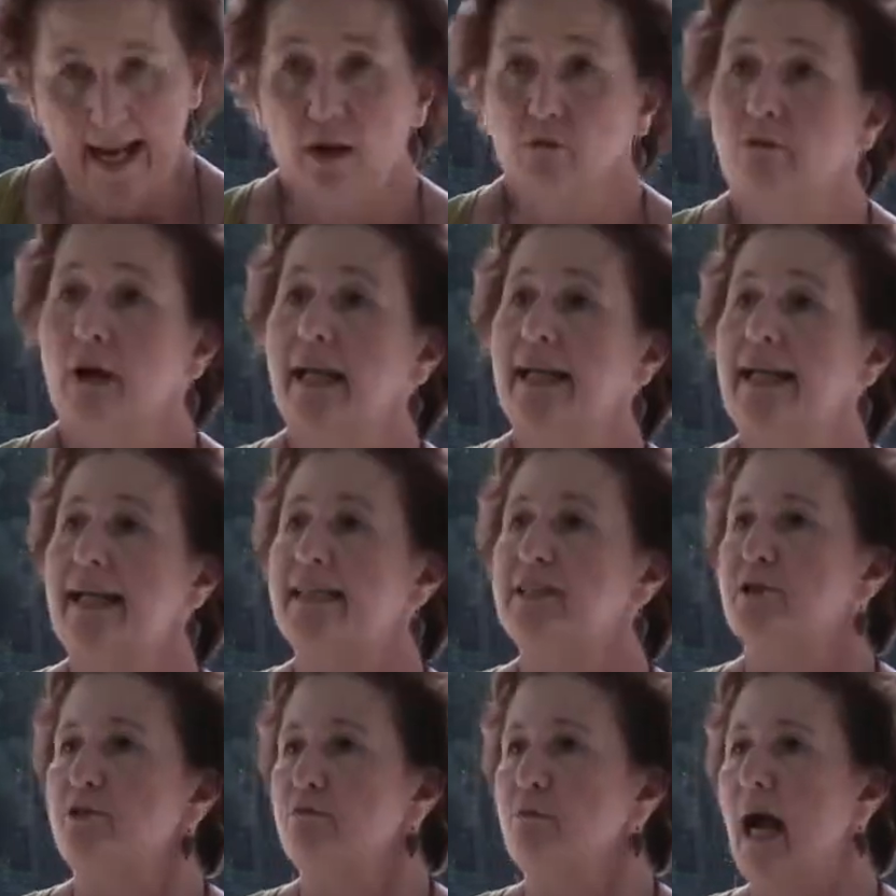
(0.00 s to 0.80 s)
Now,
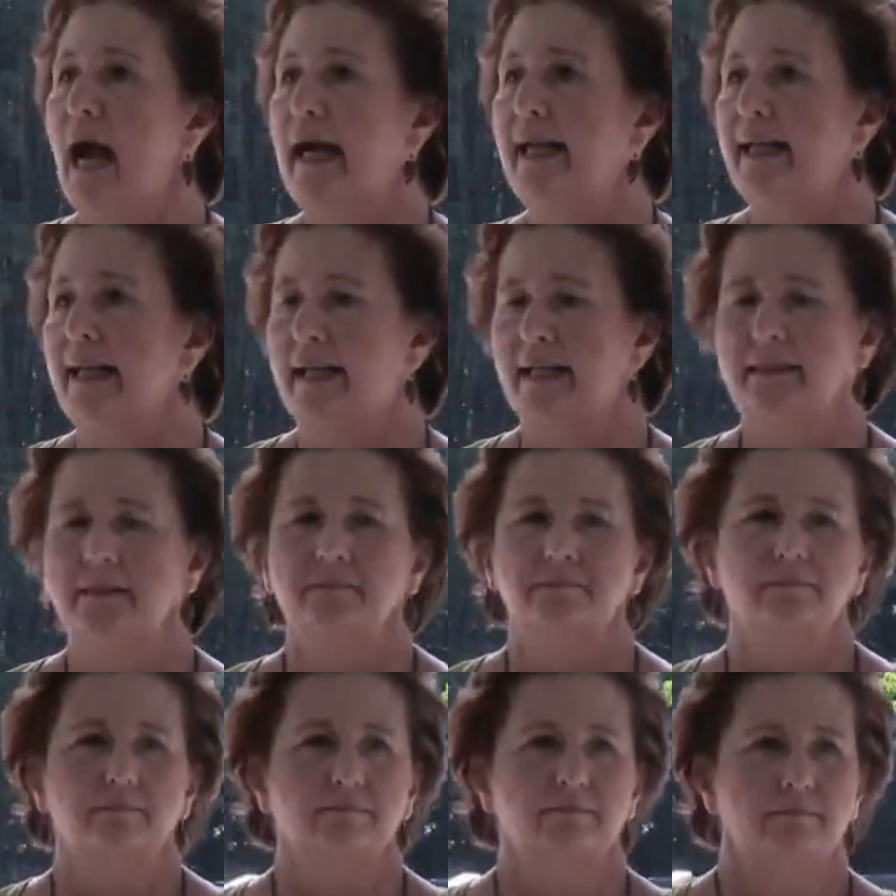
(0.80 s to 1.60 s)
running as a
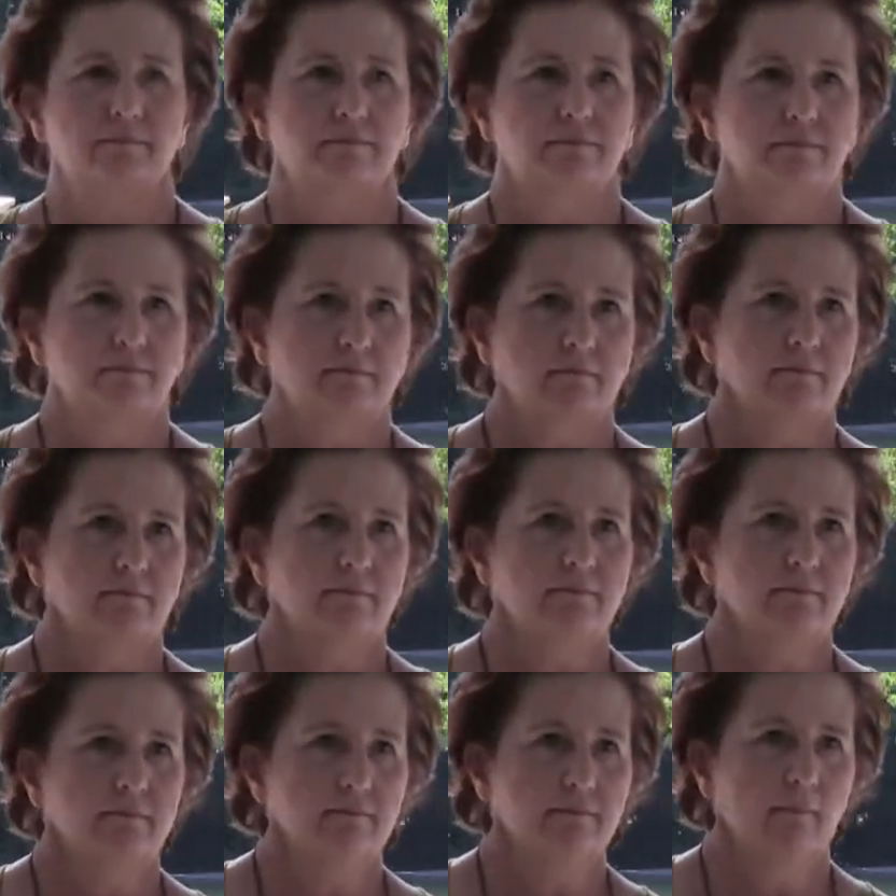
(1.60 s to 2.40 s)
write-in,
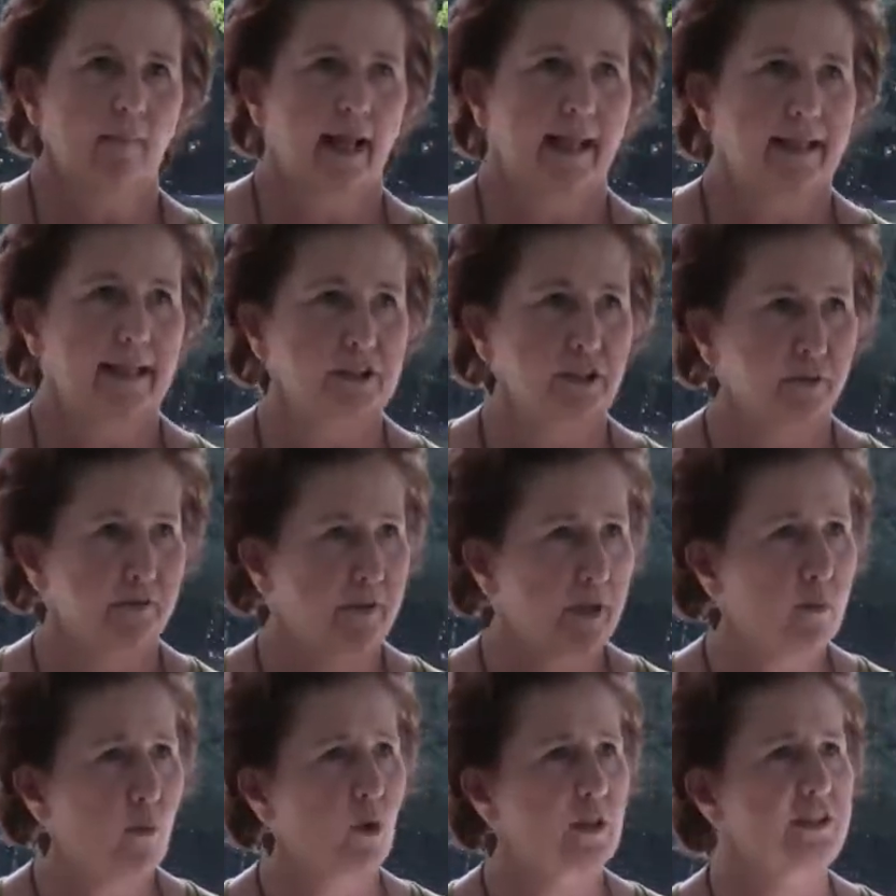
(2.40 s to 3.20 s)
there's a
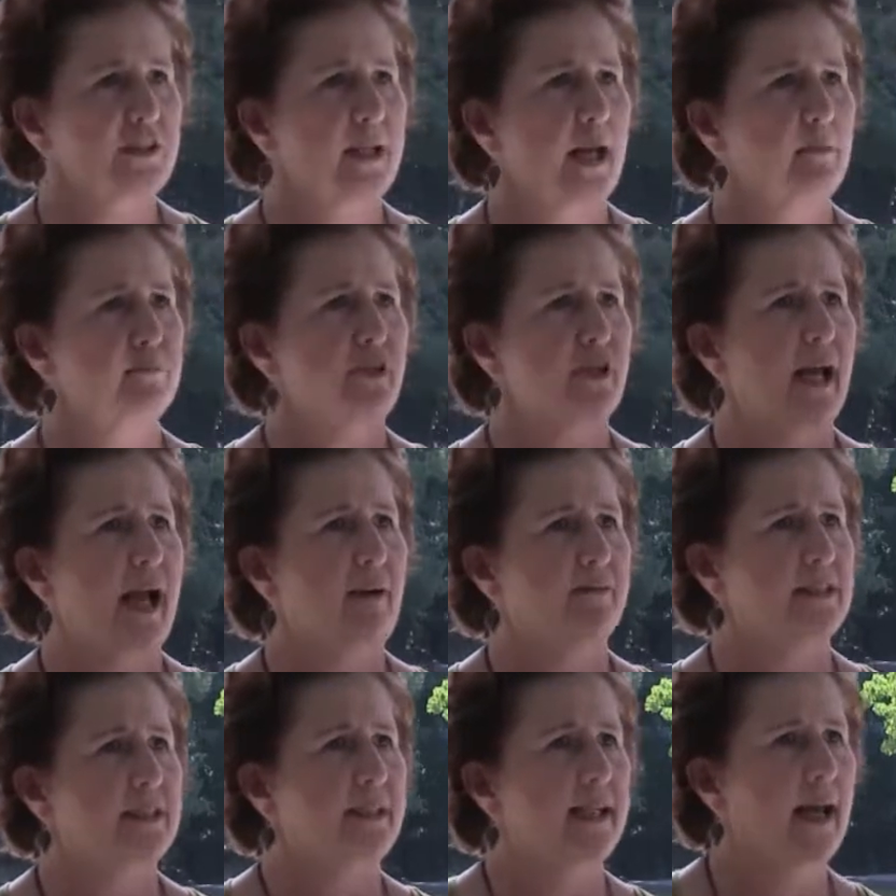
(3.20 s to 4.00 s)
few more steps you
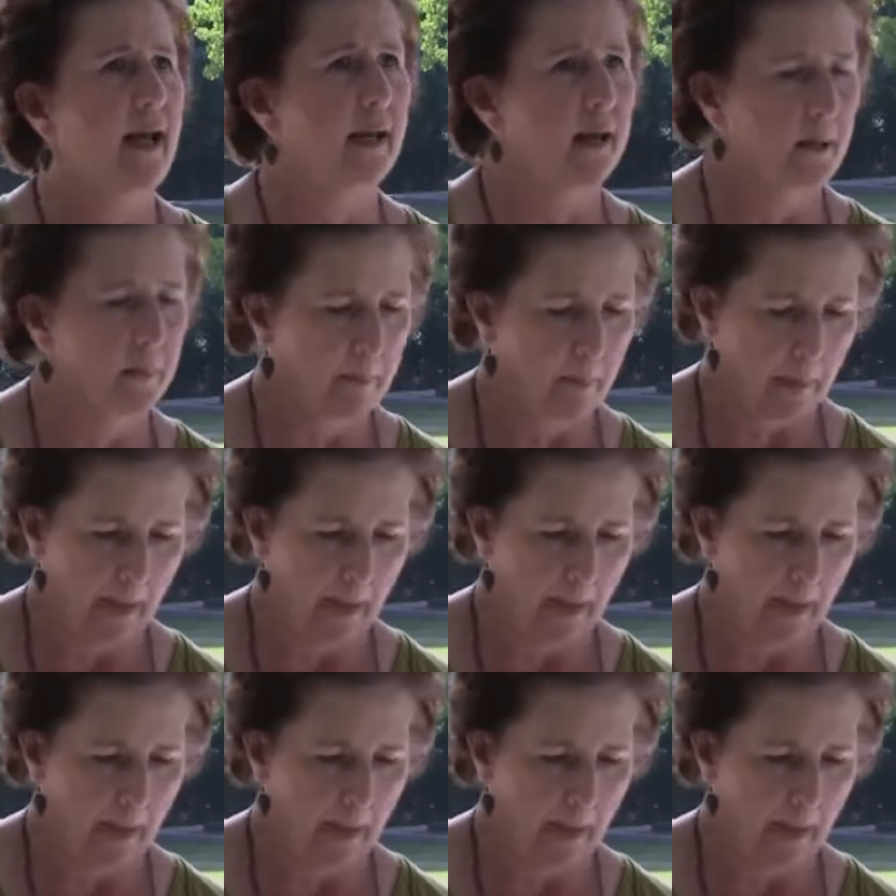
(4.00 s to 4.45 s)
have to take.